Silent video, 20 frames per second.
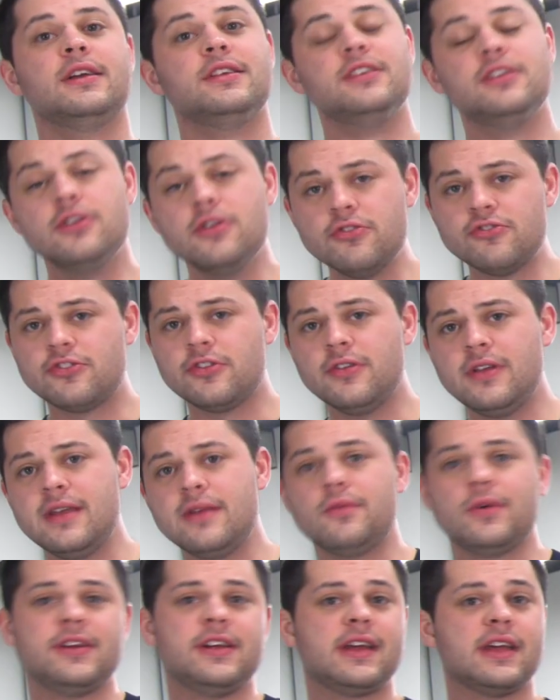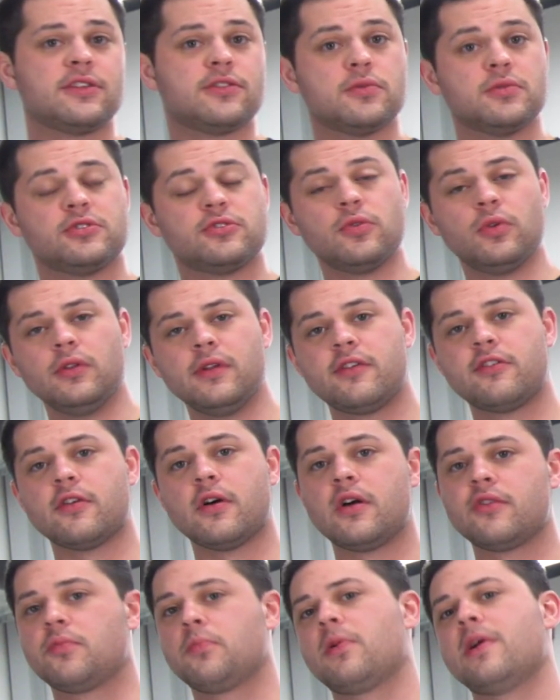Usually when you get to a dual
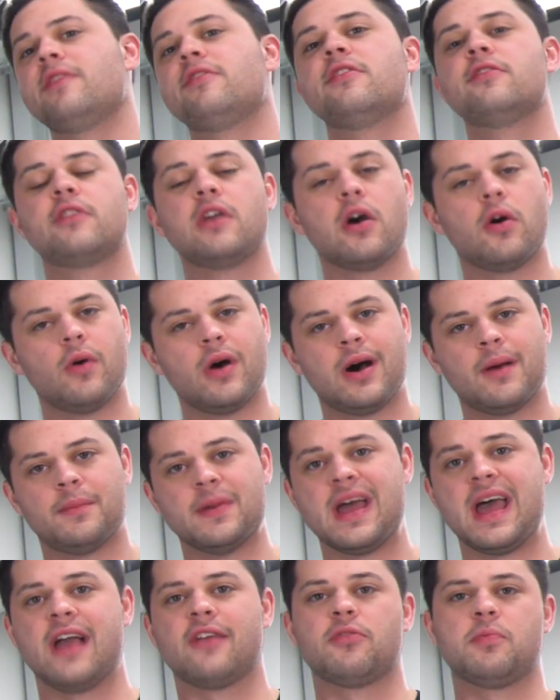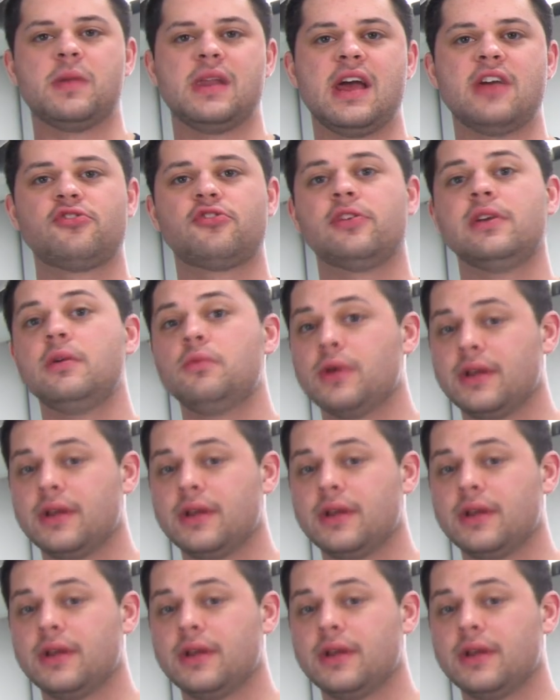exhaust, prices go up exponentially